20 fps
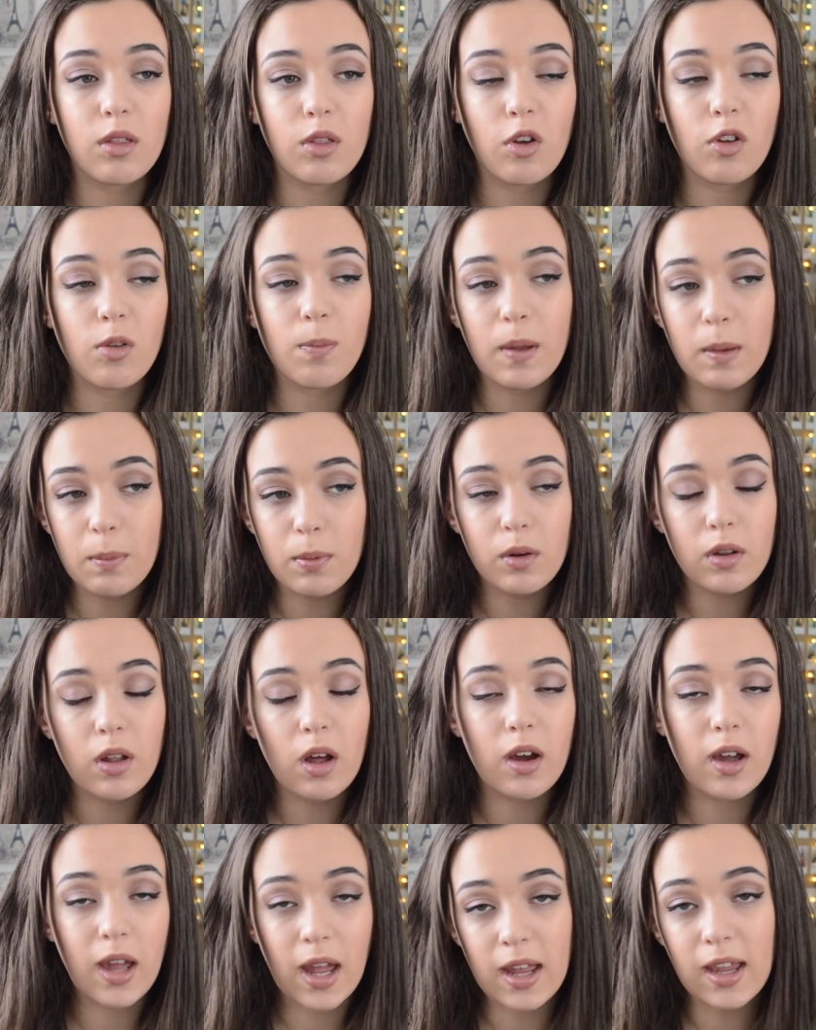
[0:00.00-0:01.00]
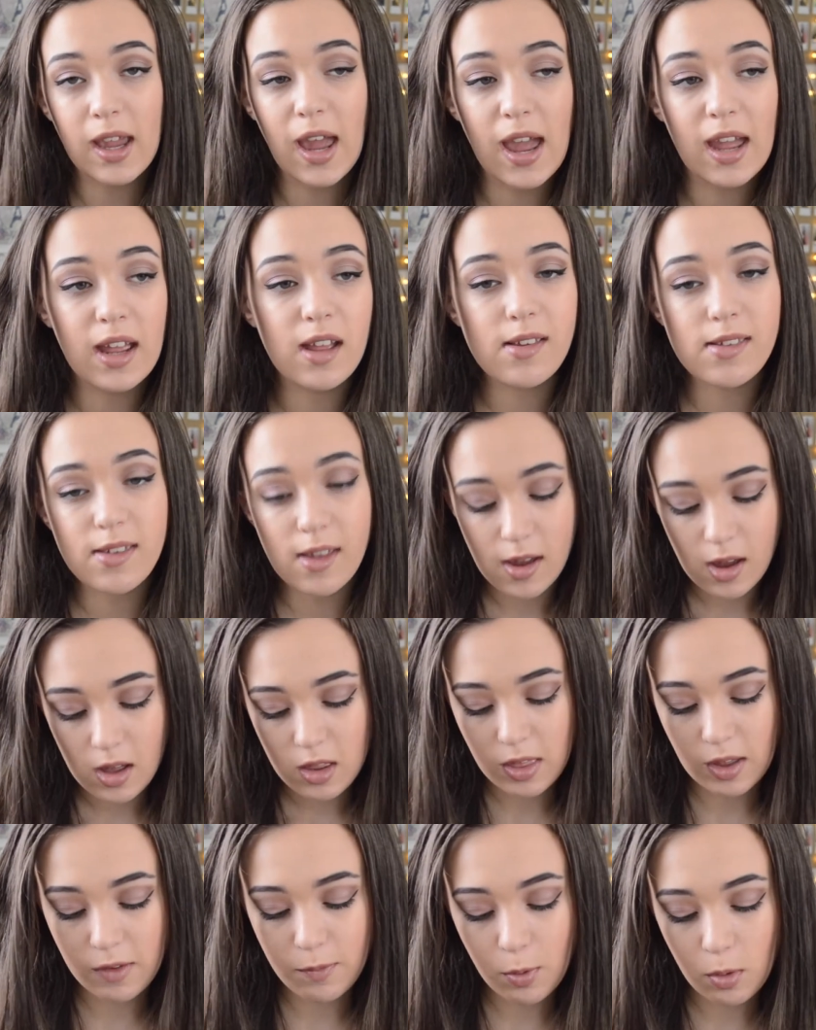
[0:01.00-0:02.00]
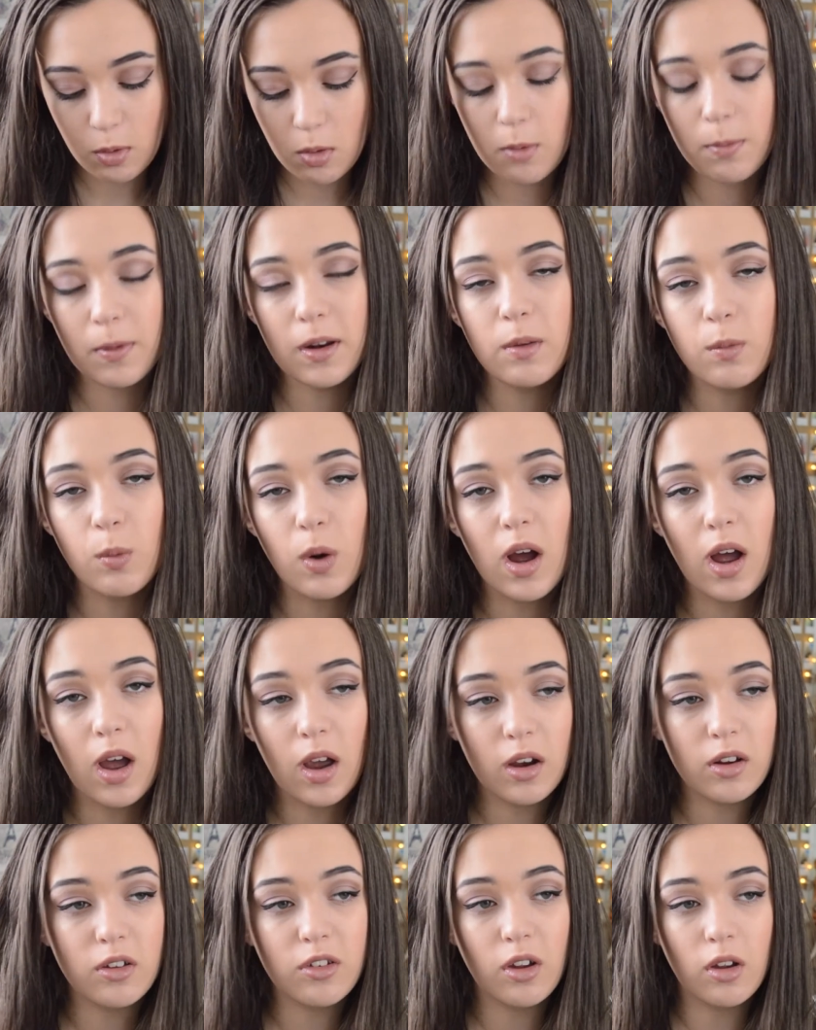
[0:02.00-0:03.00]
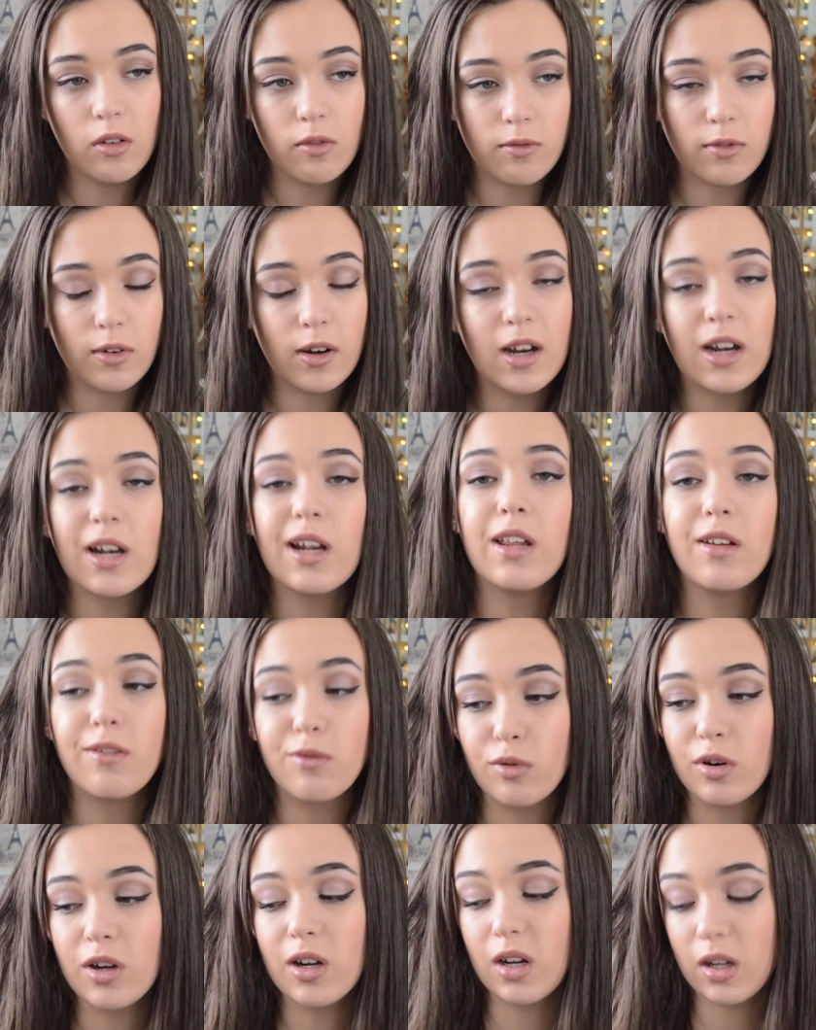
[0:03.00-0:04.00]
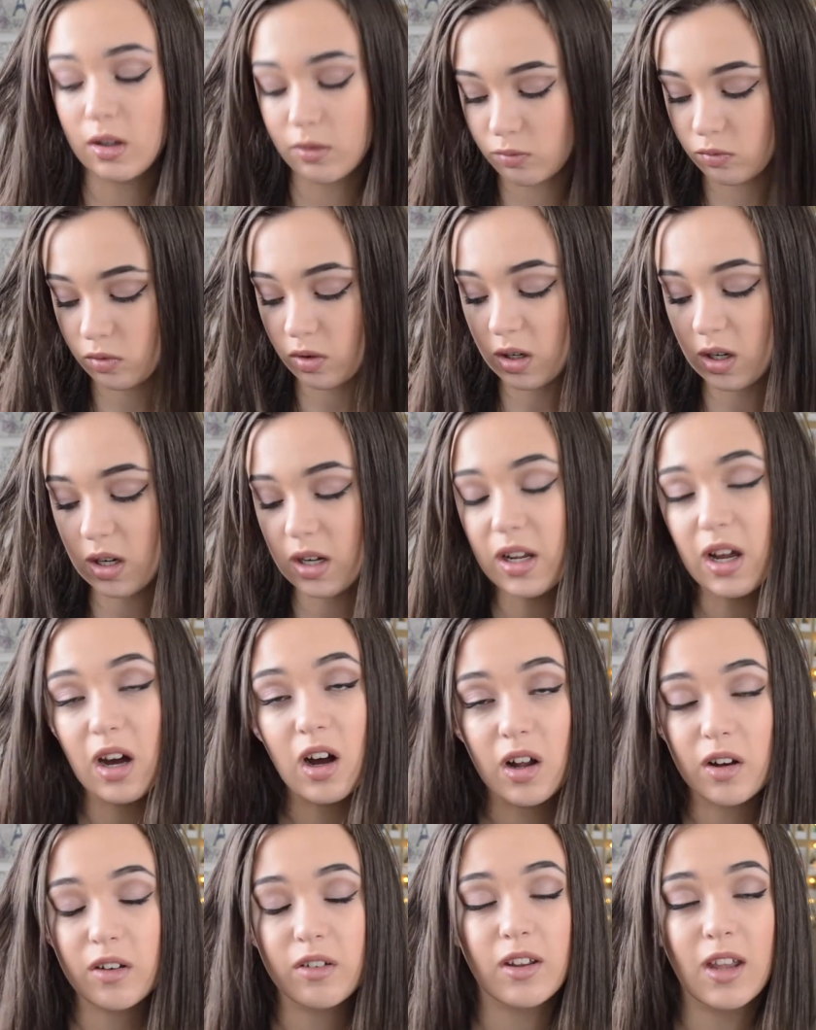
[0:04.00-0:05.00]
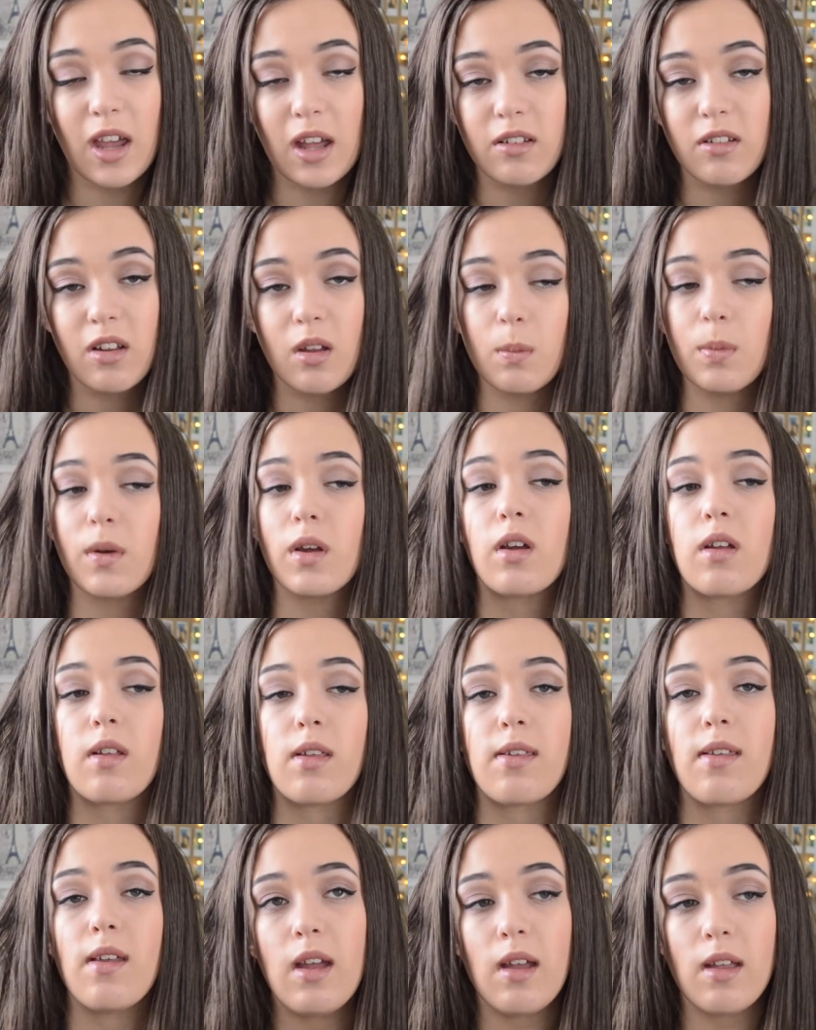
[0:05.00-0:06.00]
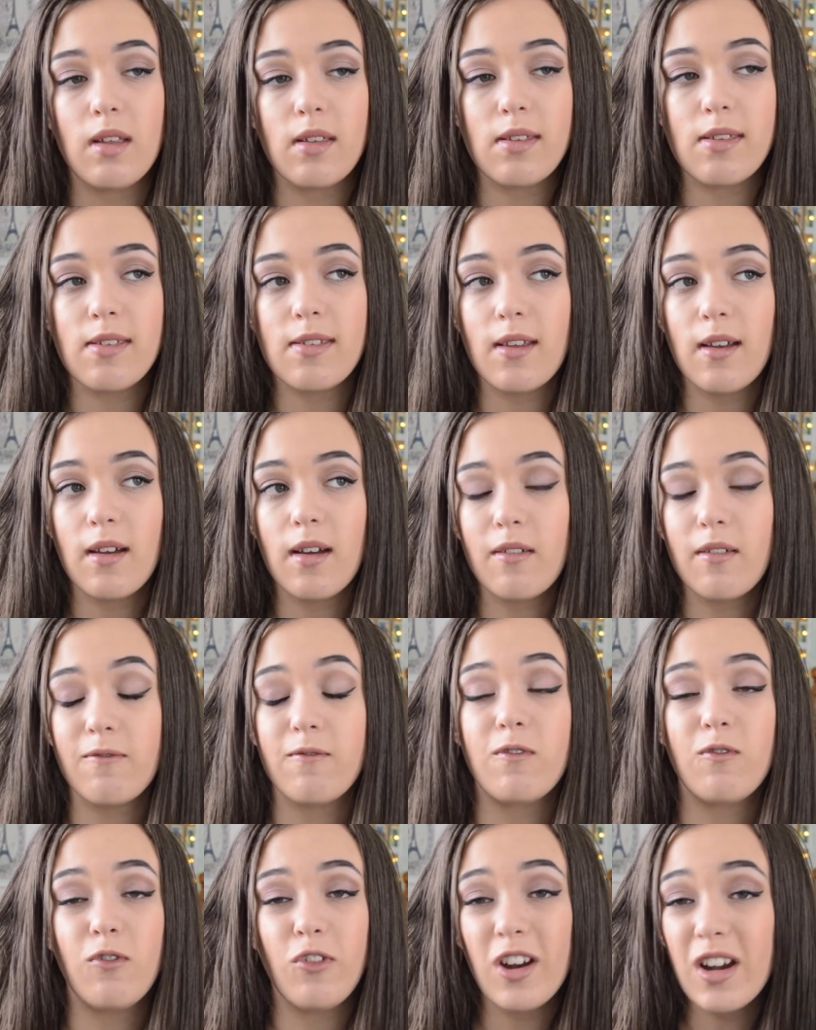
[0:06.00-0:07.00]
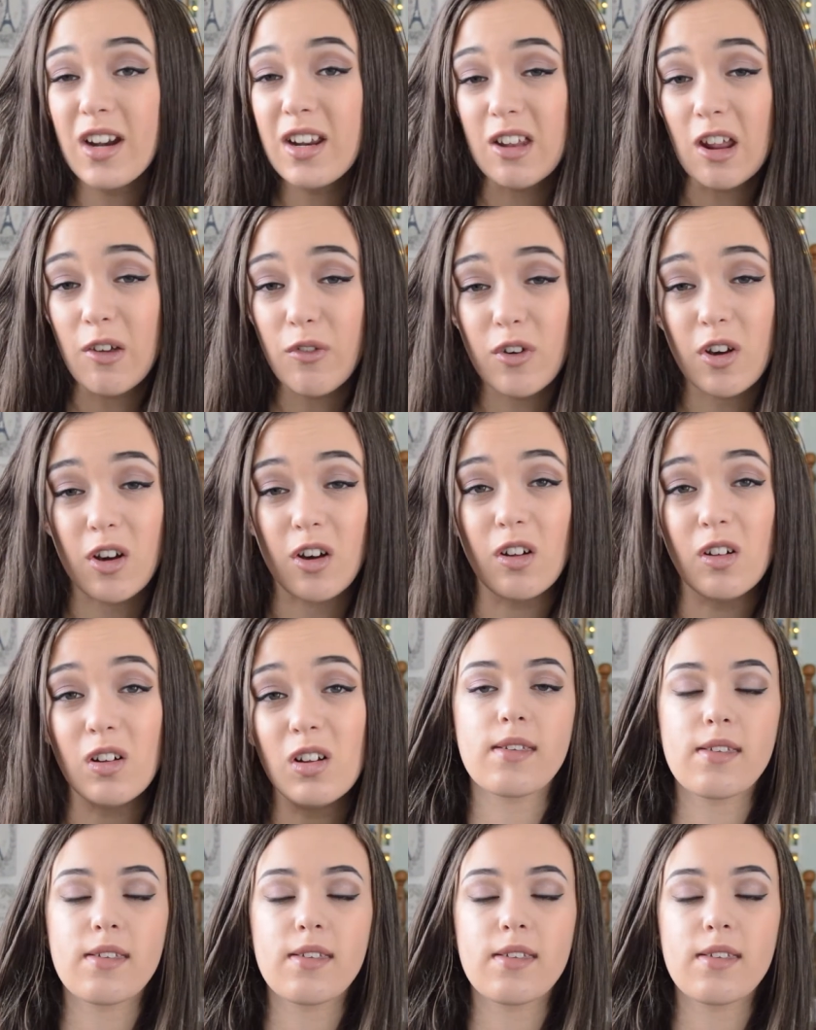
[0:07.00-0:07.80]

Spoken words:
Those people that are getting A's, they probably worked really hard to get it because it's really difficult.